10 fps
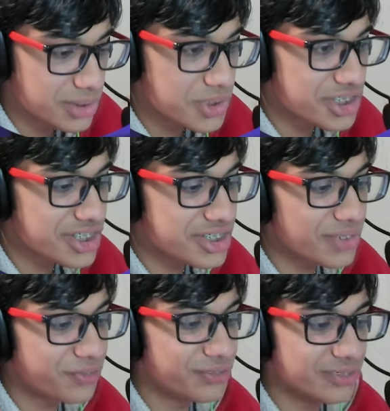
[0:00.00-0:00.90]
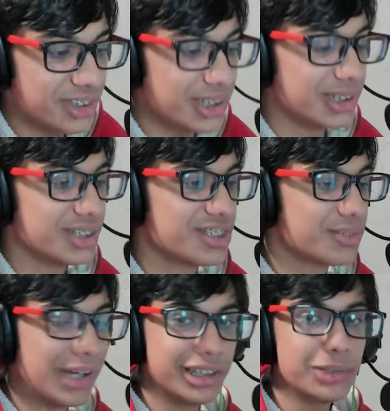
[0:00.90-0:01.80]
was just a
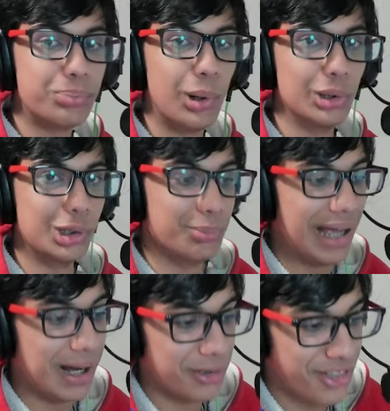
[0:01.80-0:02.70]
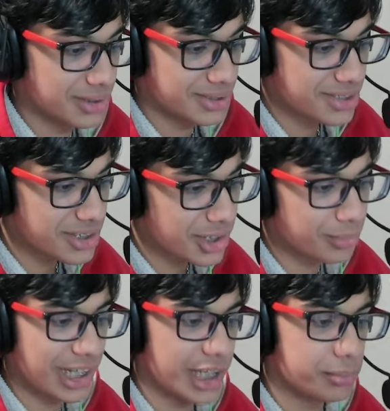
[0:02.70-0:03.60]
smiling polo mouth. Is this
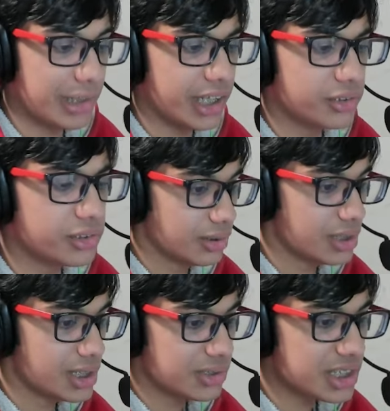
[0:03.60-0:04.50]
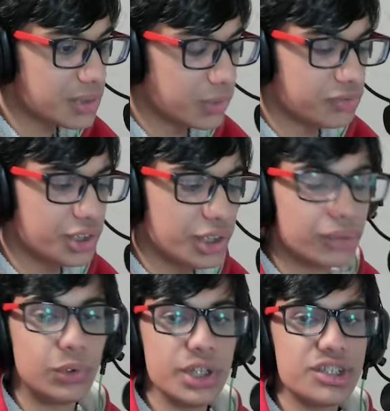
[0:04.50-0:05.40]
a headband? It looks like one of
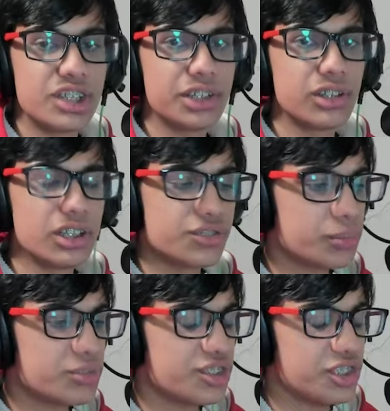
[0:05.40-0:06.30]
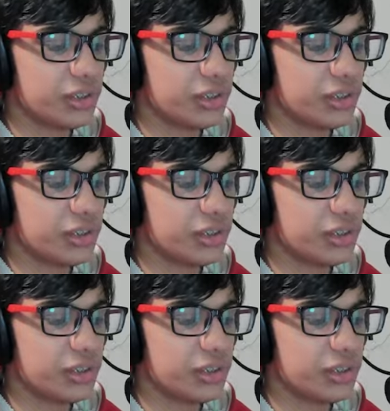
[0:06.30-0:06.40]
the voice icons from Steel